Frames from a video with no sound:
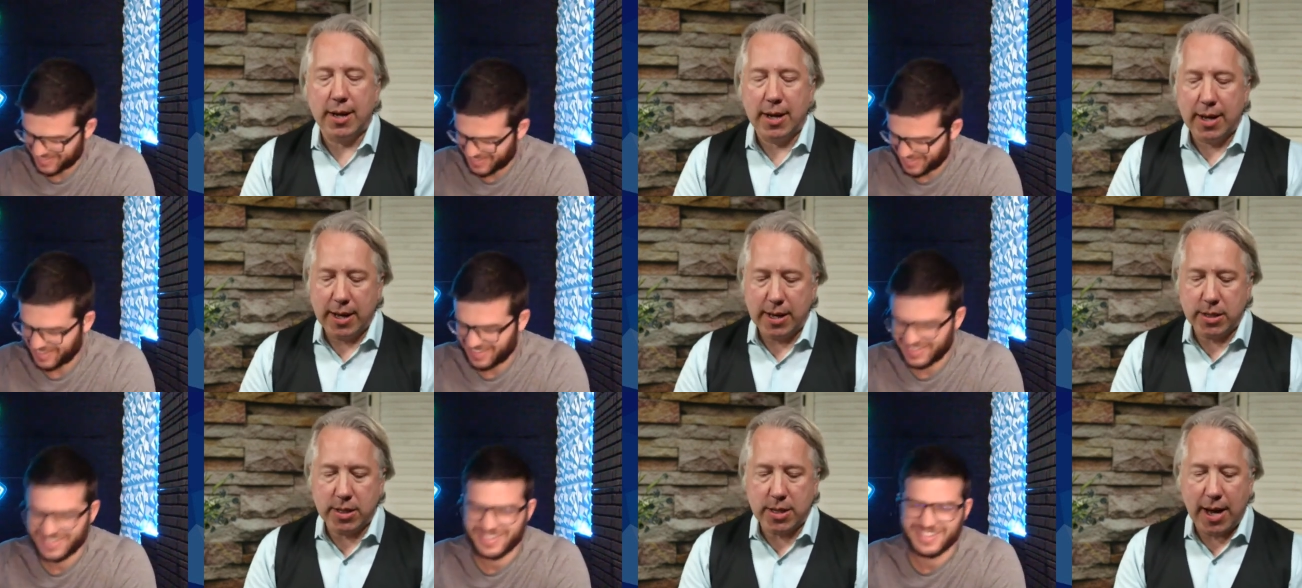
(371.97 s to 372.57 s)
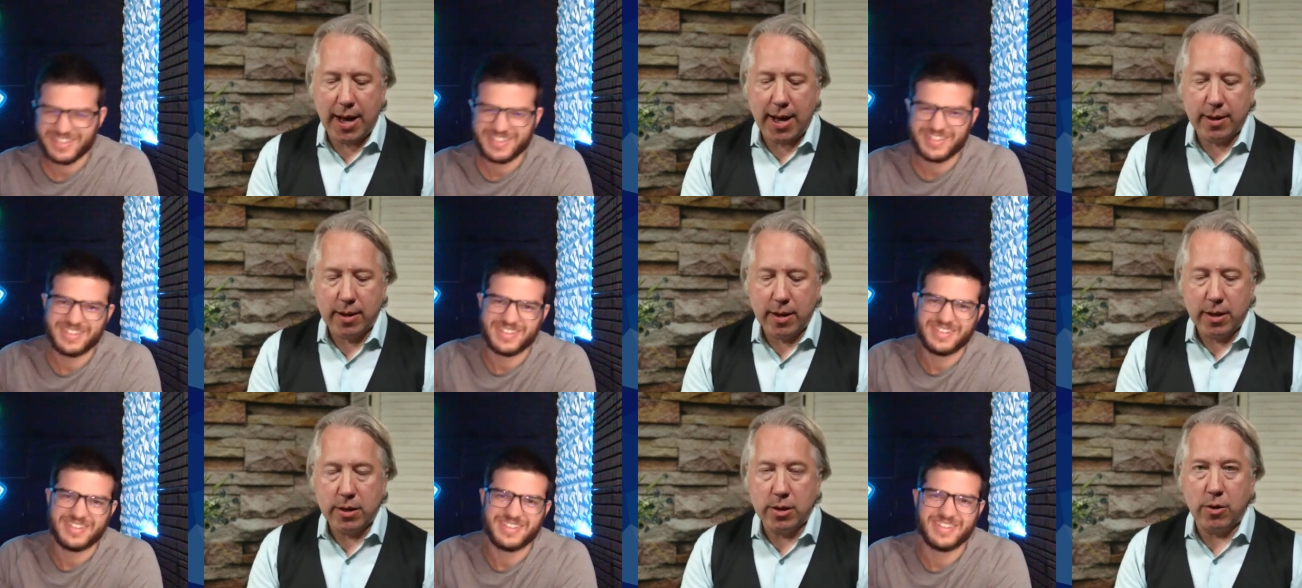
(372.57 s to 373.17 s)
Speaker 1: is that,
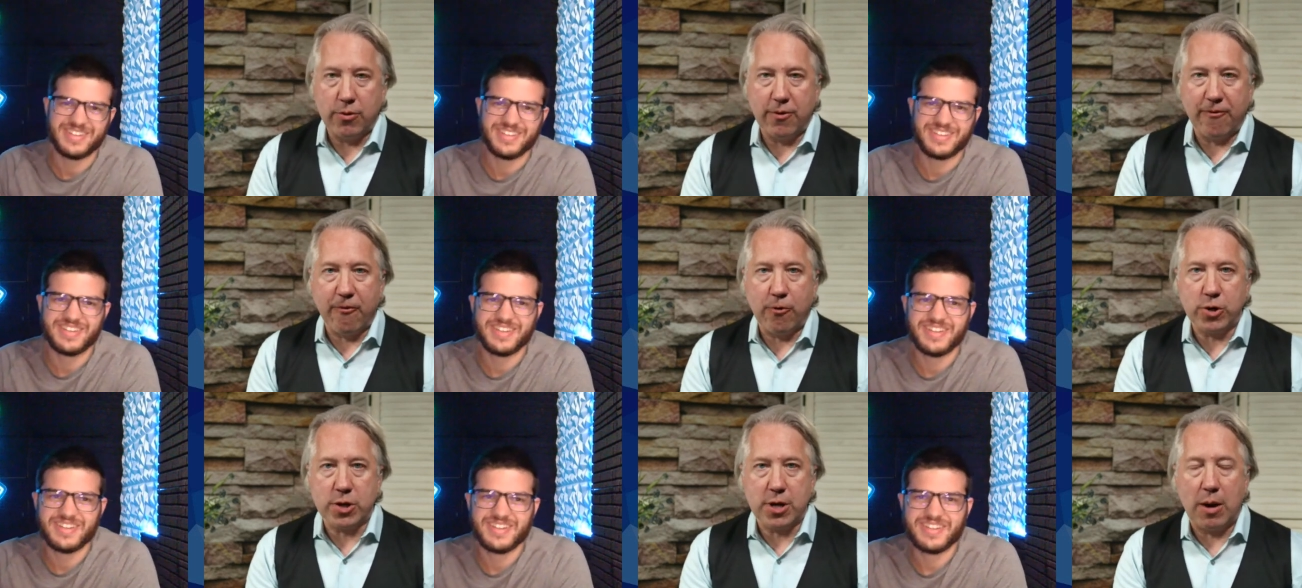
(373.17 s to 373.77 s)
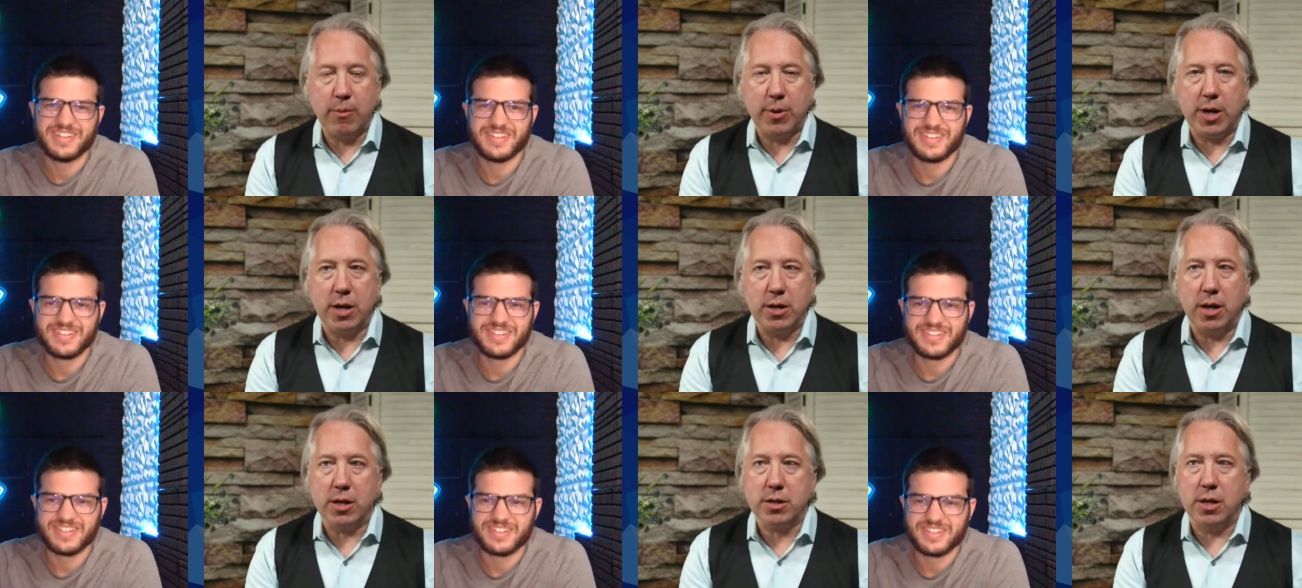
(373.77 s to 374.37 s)
you know, the first time we
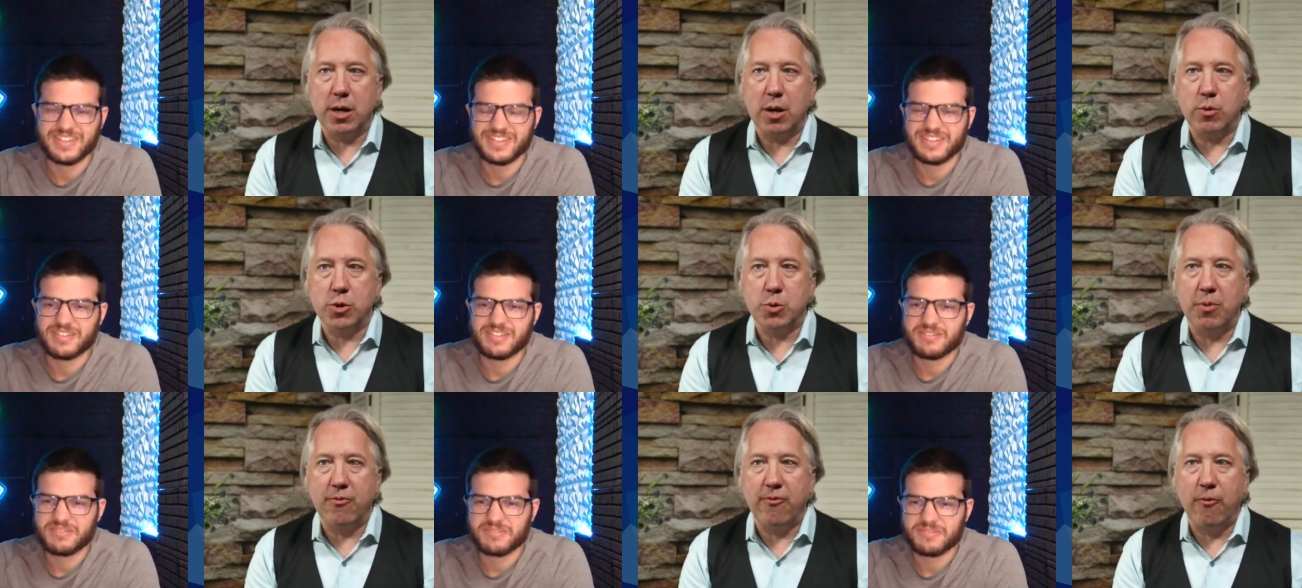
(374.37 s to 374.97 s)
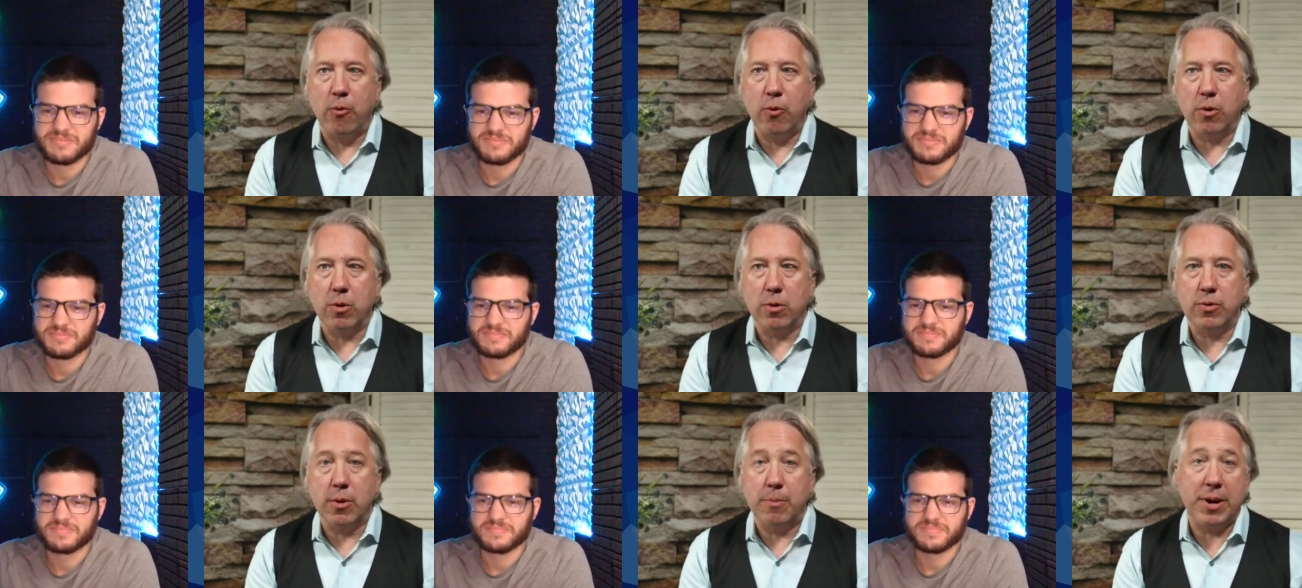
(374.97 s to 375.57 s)
conducted it was
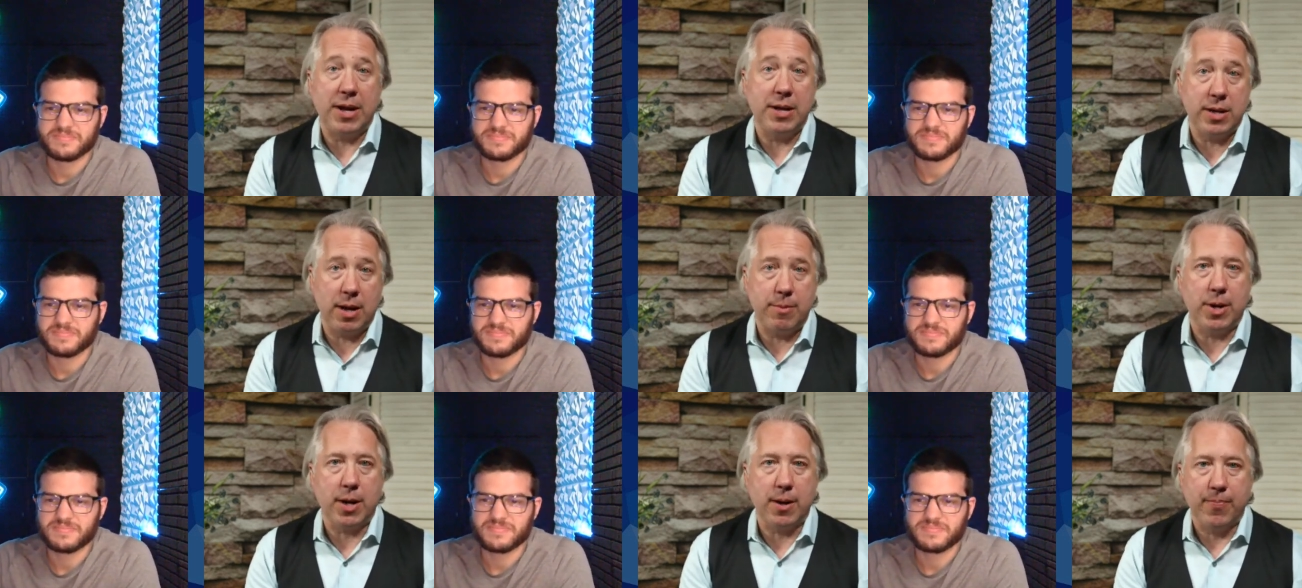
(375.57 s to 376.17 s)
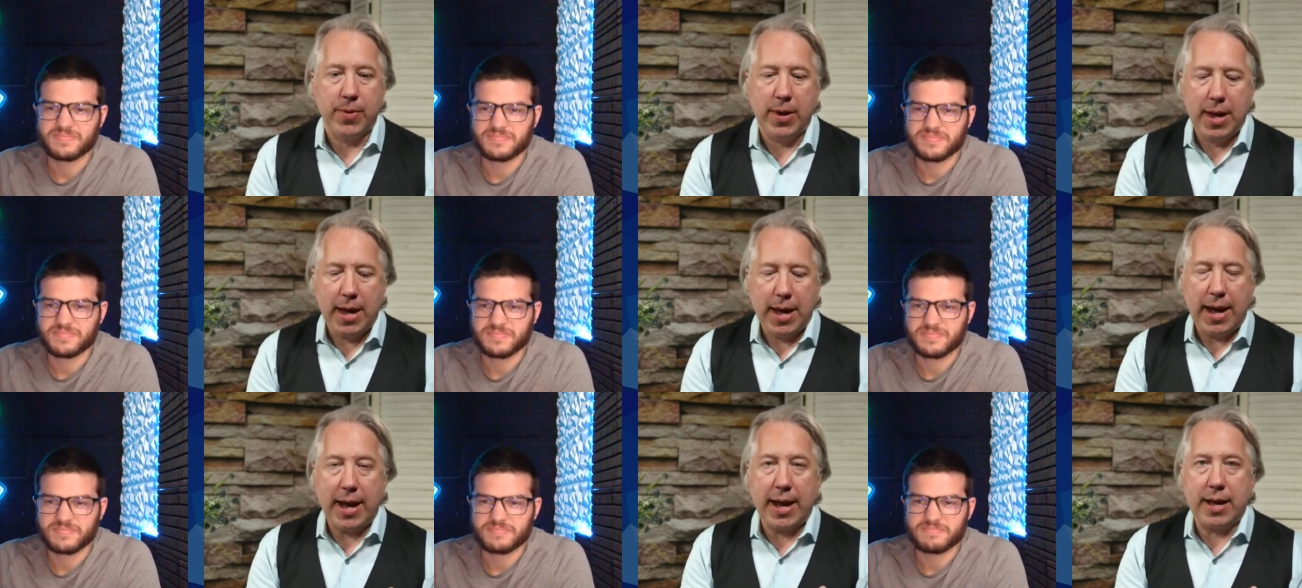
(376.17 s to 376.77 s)
before the pandemic.
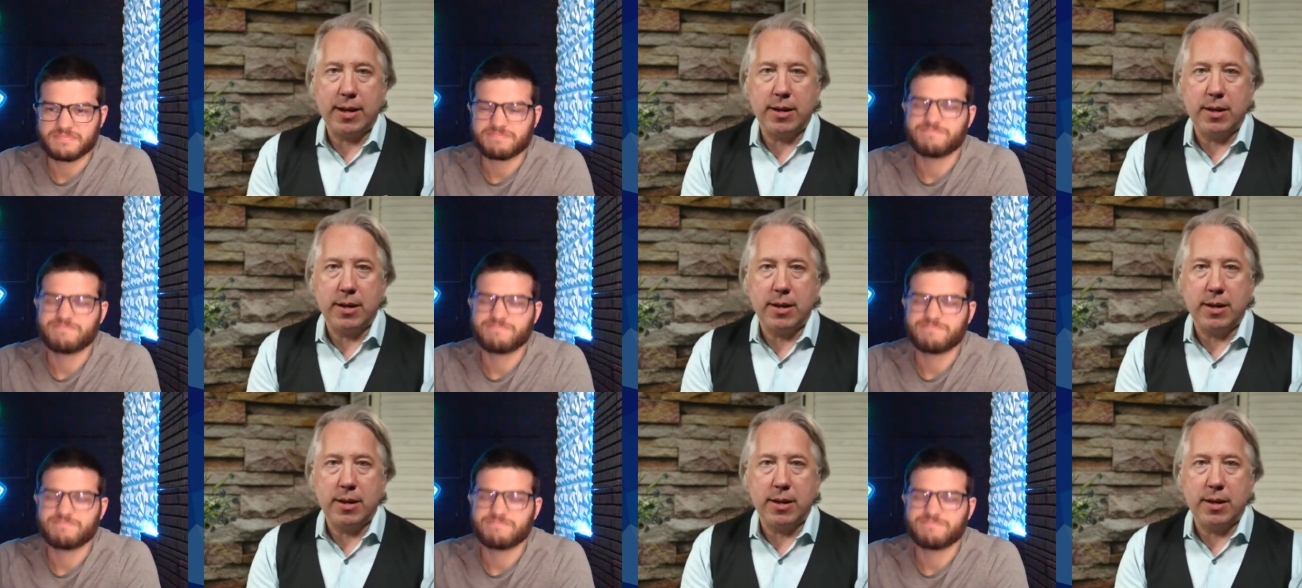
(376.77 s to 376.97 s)
And